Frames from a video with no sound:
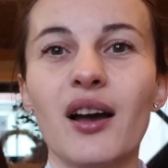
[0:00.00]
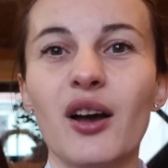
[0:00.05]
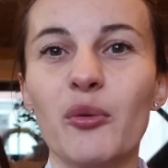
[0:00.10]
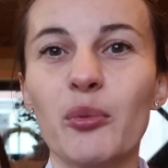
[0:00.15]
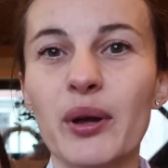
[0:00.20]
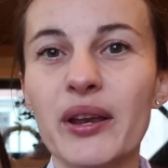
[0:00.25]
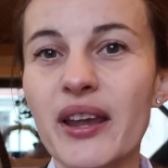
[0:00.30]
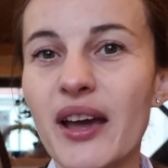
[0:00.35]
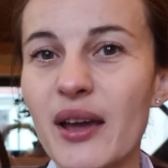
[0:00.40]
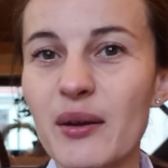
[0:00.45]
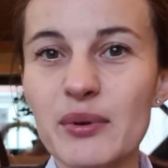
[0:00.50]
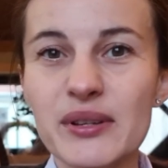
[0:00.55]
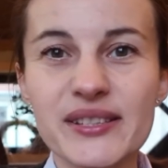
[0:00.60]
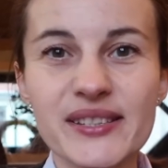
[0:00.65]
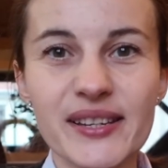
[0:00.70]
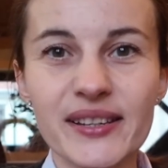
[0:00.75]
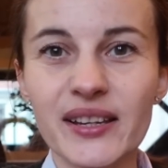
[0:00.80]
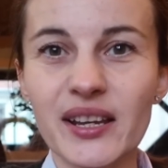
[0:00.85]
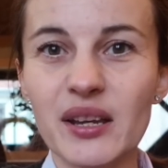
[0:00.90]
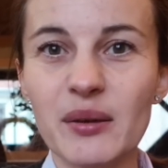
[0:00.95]
When I was
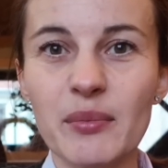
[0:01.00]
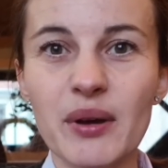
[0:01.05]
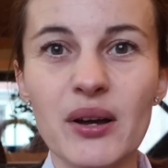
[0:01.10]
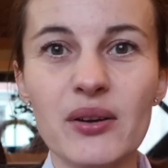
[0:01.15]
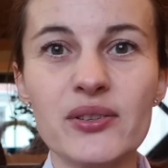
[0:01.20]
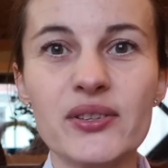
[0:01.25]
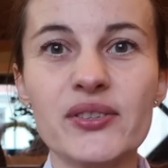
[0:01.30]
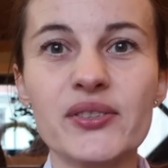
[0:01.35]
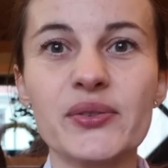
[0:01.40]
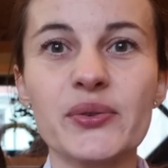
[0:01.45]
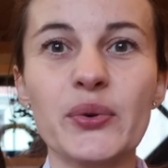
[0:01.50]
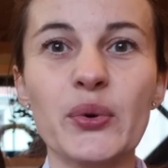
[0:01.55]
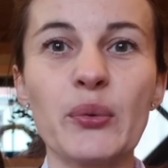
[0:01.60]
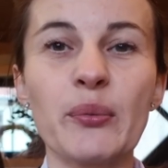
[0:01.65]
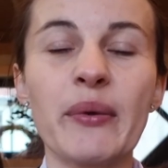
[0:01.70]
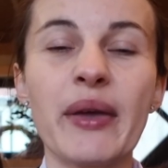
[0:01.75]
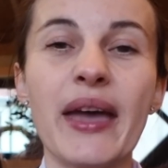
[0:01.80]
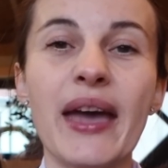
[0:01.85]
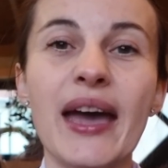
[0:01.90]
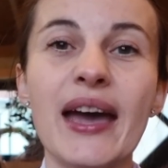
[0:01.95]
thinking about this
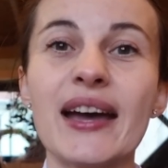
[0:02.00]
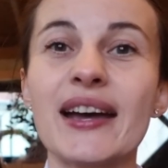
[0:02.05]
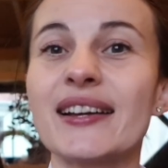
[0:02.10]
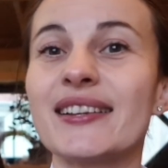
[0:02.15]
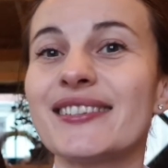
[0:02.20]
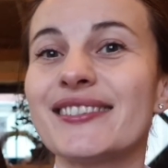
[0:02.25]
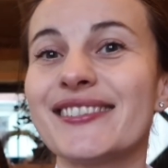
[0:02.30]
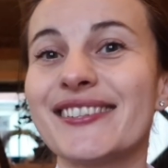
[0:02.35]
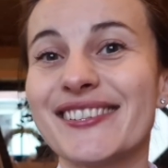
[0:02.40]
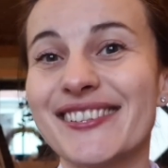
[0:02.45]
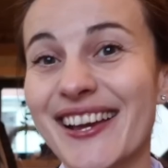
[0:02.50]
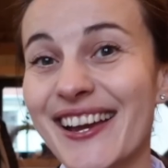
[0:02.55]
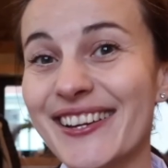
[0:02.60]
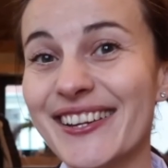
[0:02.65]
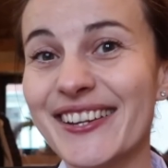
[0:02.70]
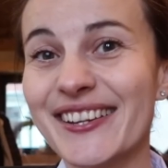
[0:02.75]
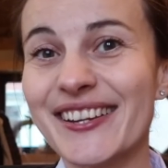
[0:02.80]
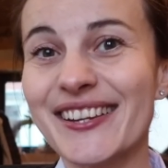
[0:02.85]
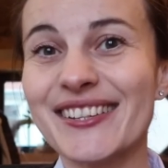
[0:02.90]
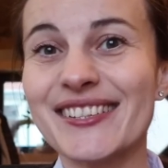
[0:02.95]
room and
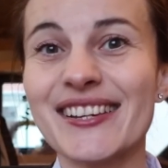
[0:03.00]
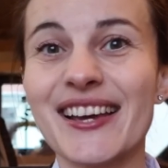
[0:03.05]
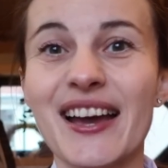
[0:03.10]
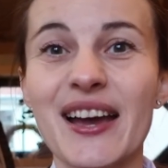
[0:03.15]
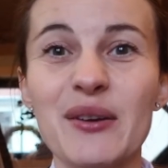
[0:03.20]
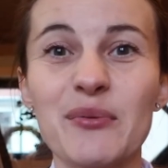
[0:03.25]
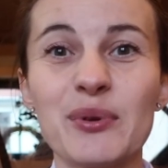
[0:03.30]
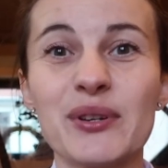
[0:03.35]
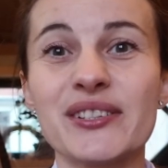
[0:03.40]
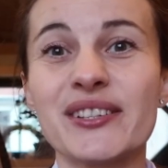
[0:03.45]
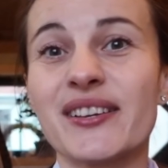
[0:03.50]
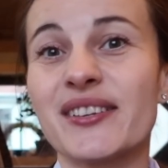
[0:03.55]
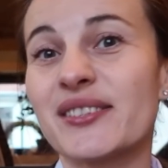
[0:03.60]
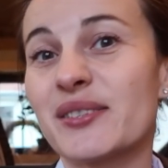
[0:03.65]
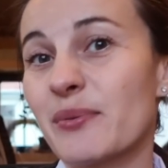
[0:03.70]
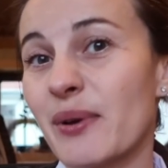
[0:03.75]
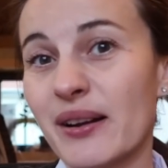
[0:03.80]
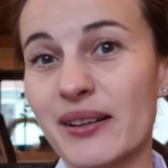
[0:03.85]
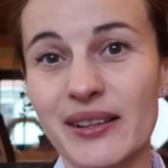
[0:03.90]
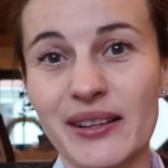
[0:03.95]
designing it, I was
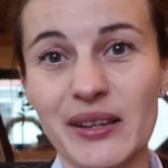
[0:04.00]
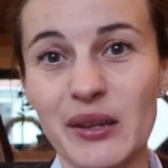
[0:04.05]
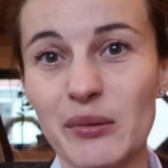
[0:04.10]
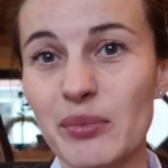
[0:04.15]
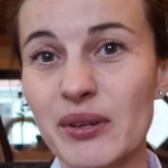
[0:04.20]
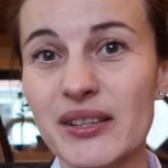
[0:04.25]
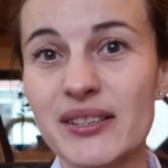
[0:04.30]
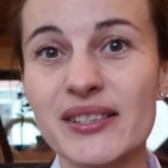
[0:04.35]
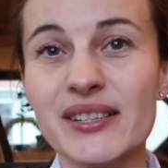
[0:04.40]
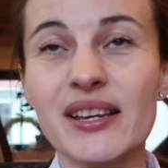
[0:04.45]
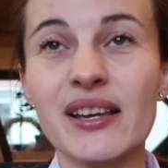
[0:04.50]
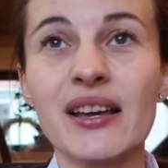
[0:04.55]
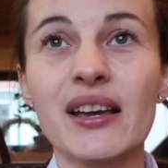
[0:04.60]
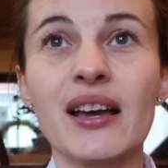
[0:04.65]
struggling a bit.